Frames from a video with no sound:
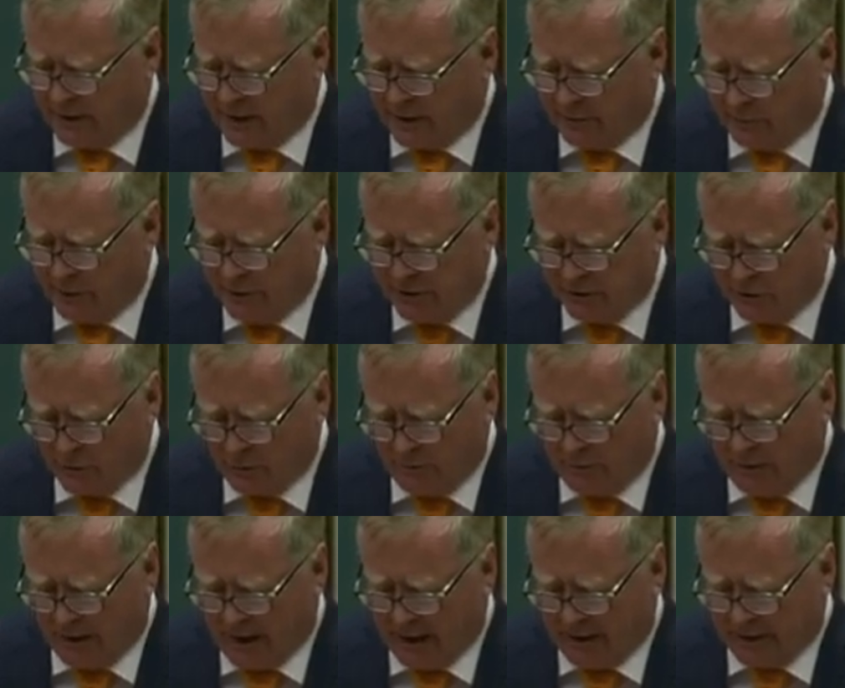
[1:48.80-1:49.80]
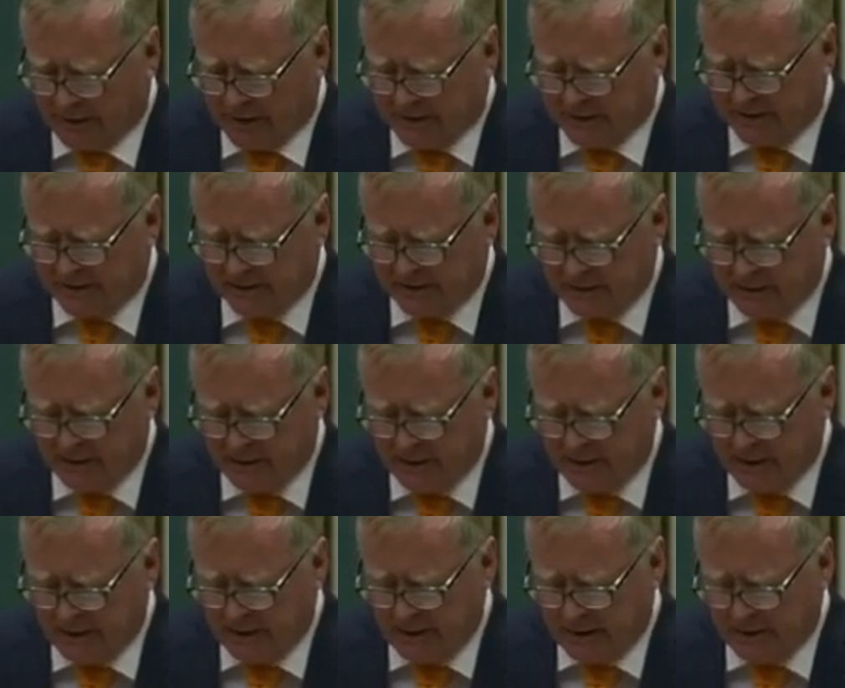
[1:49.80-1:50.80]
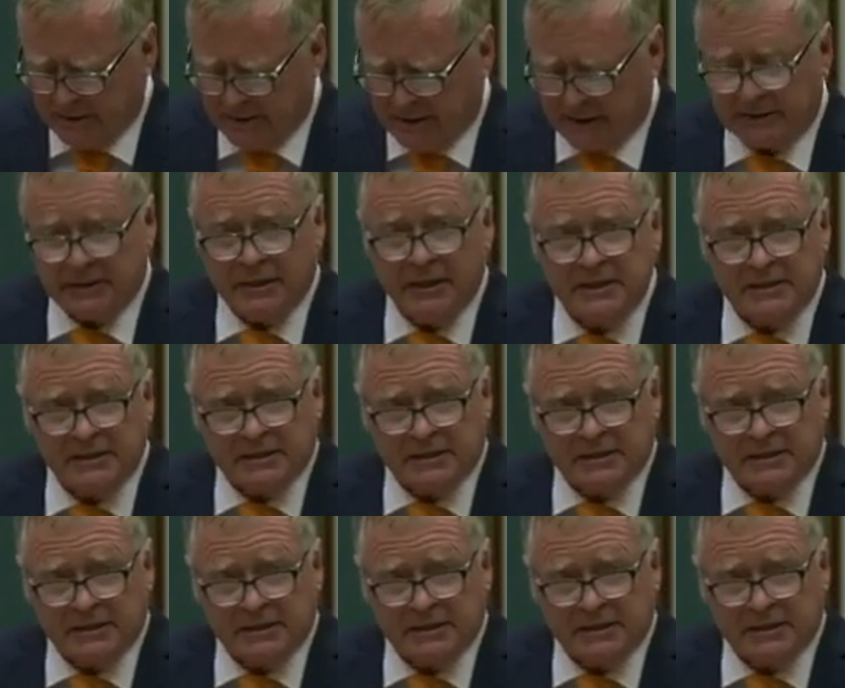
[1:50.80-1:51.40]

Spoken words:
our regional partners that this